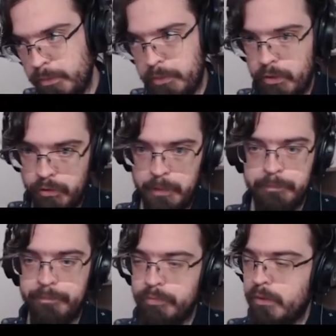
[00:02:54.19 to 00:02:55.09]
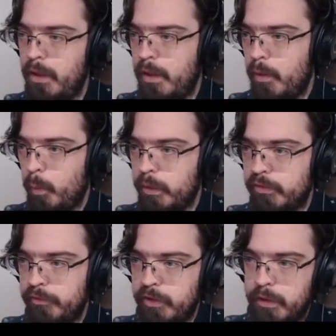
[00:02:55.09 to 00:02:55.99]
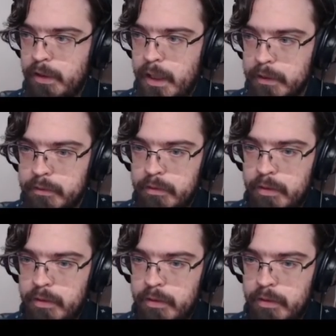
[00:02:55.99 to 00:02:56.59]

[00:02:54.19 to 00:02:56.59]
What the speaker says: program. Once you've done that,